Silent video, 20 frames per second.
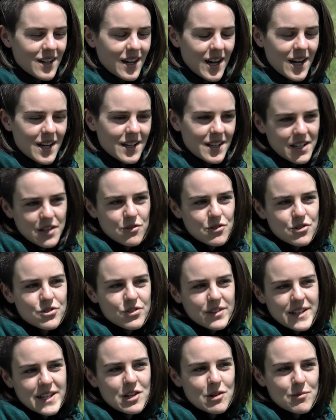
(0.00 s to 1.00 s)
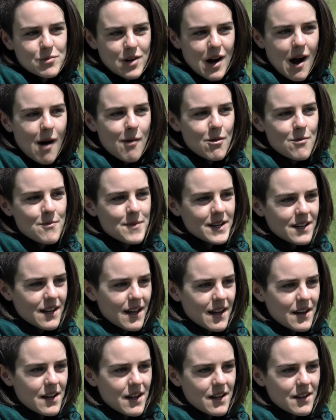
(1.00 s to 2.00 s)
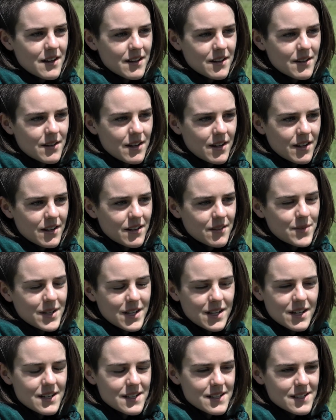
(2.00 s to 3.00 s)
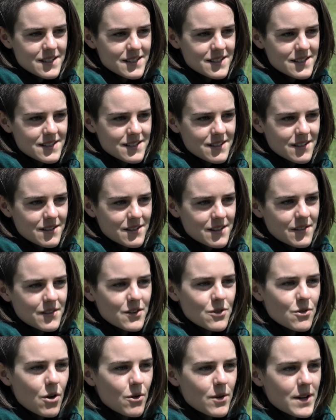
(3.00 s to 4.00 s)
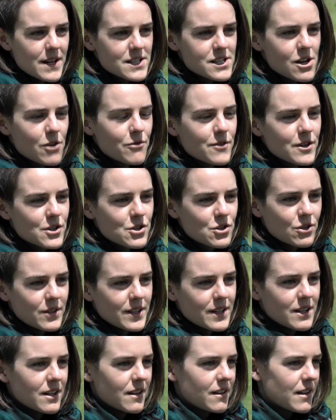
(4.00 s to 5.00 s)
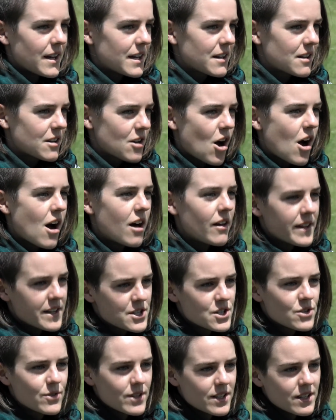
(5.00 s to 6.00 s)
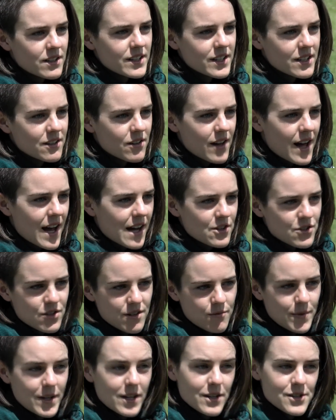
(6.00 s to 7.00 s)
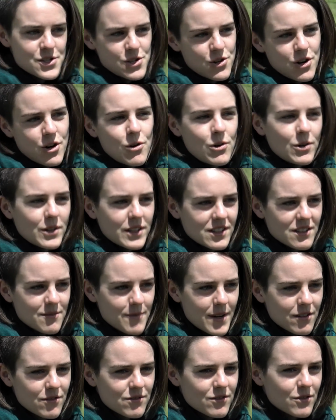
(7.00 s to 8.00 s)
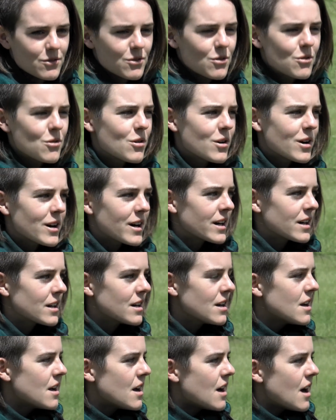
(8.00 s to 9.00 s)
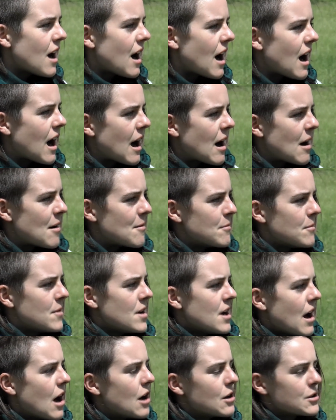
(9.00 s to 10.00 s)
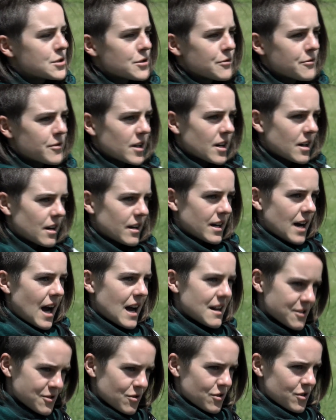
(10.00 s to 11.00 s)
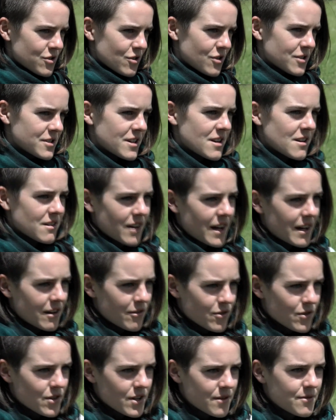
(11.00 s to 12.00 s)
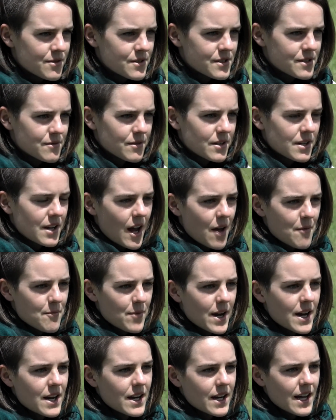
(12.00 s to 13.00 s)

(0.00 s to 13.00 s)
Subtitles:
huge legal problem because it's officially like calling to an illegal action because you are holding the megaphone. Or also for Castro Schottern, like for the campaign